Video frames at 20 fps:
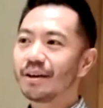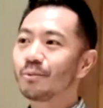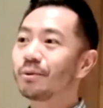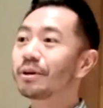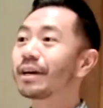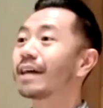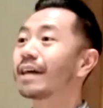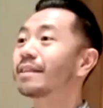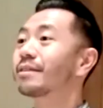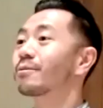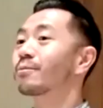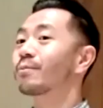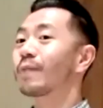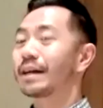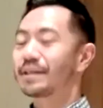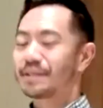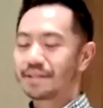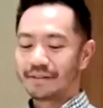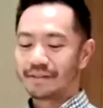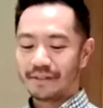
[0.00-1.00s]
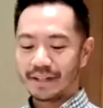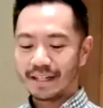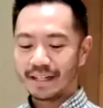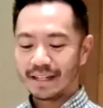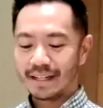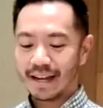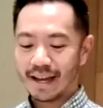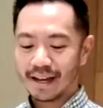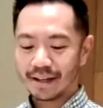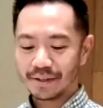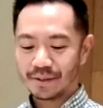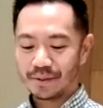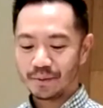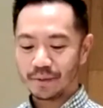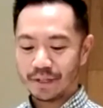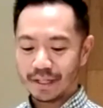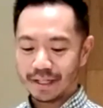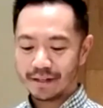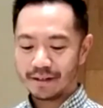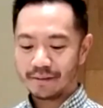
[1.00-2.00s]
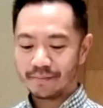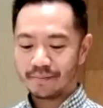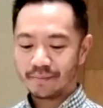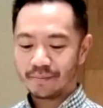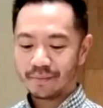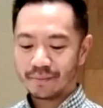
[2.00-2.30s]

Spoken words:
We'll get the rest of it next week.